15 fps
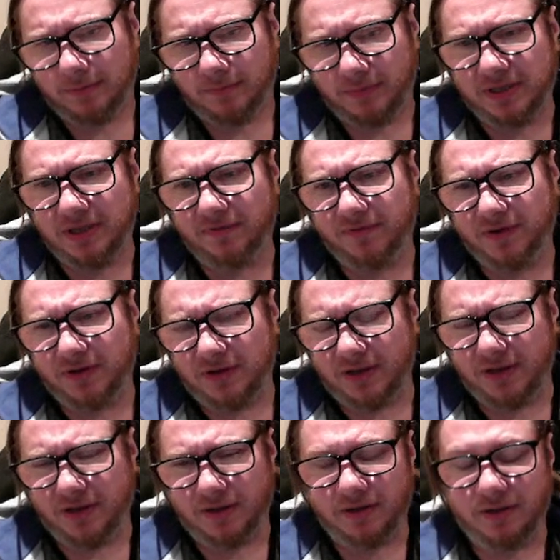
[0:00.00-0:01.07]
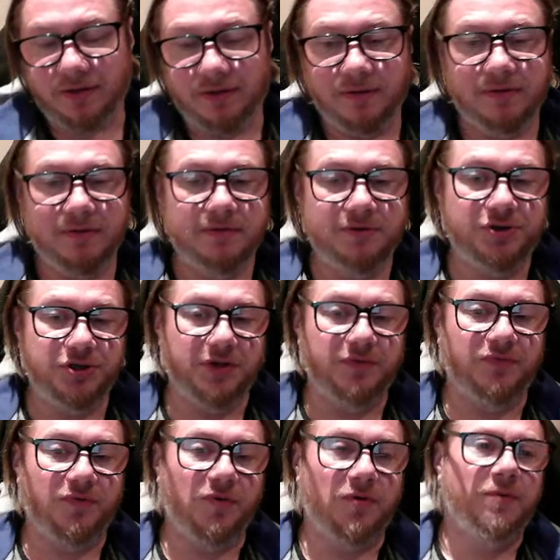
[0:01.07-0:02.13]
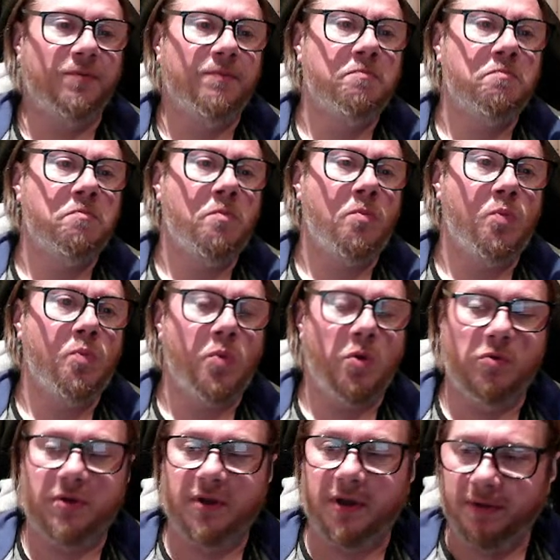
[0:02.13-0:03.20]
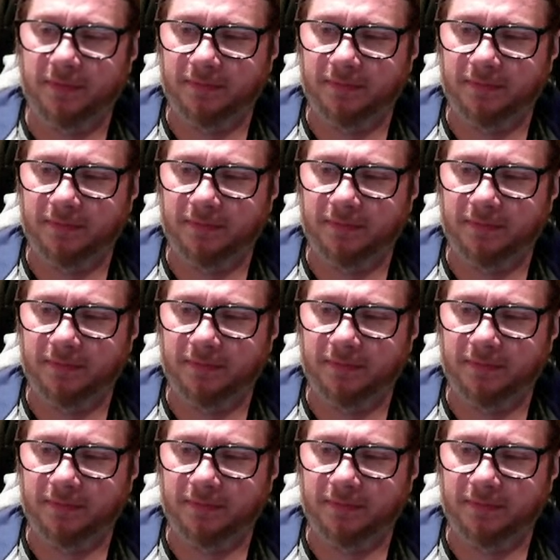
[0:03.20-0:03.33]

But definitely G4. Okay?